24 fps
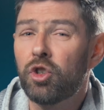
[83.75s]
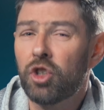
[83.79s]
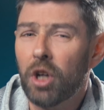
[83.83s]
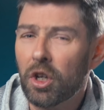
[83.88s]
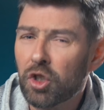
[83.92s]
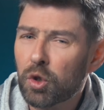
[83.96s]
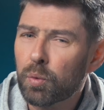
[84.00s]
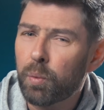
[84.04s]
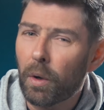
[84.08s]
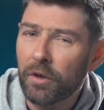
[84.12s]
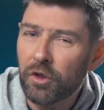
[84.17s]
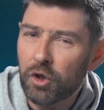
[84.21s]

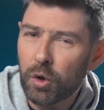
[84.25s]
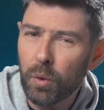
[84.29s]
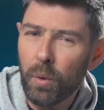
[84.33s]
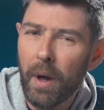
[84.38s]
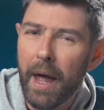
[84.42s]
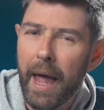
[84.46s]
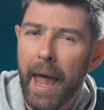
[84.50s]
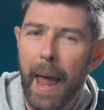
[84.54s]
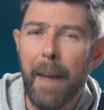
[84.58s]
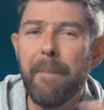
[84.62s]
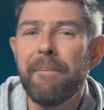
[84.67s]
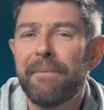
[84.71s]
just want to
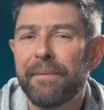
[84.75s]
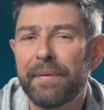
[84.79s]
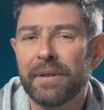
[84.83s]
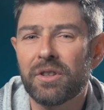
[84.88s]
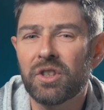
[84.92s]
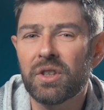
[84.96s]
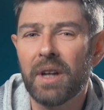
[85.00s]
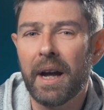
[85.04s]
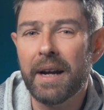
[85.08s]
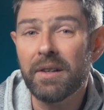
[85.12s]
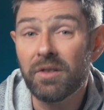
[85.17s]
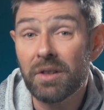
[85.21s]

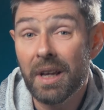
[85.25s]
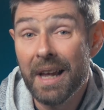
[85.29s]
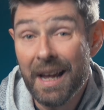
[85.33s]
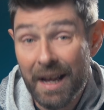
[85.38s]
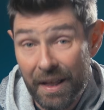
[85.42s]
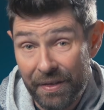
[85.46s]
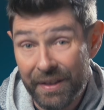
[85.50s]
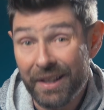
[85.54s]
emphasize